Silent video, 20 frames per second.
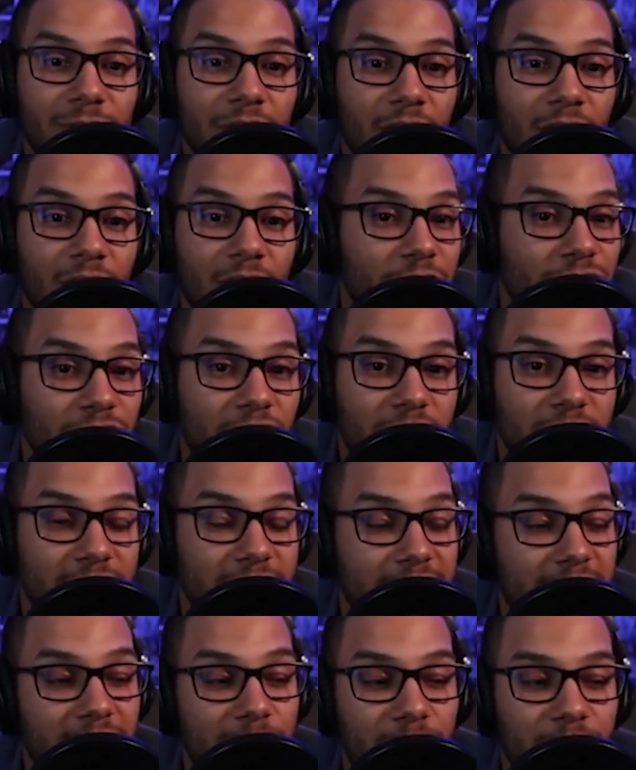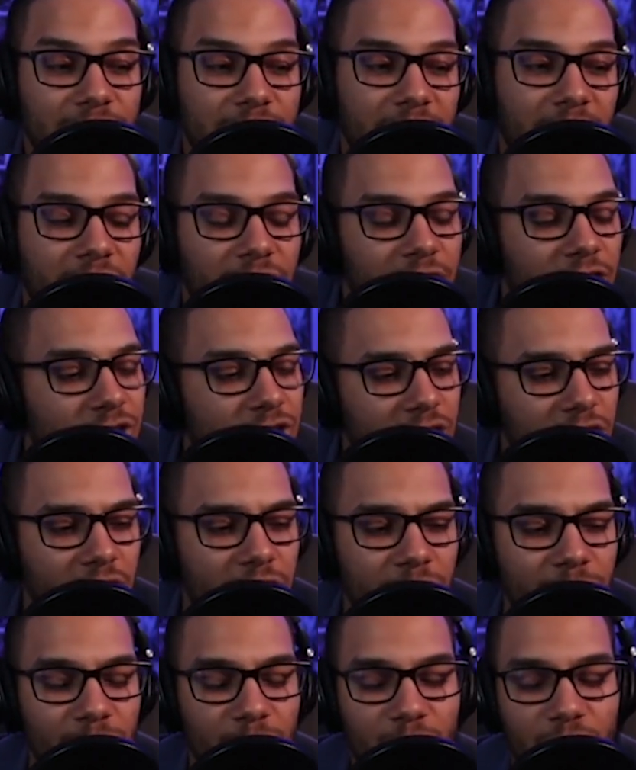there's all these animals here. There's
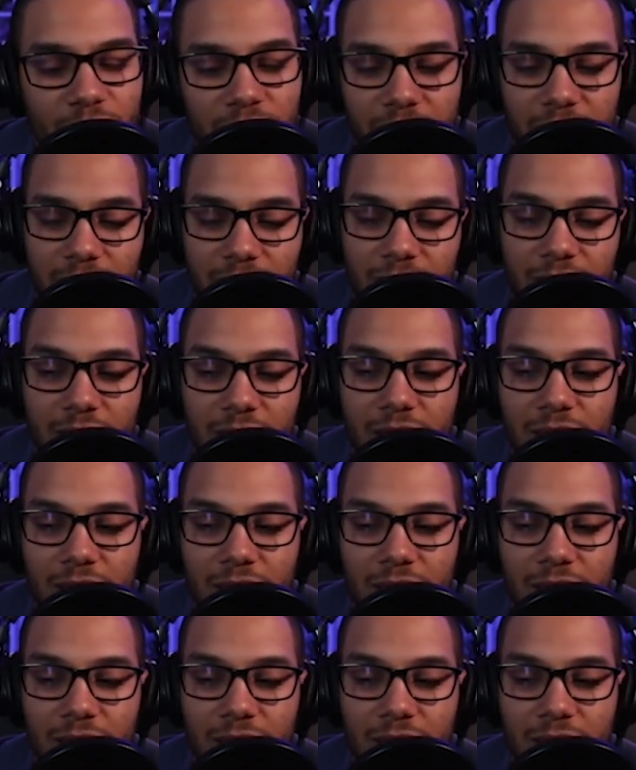another movie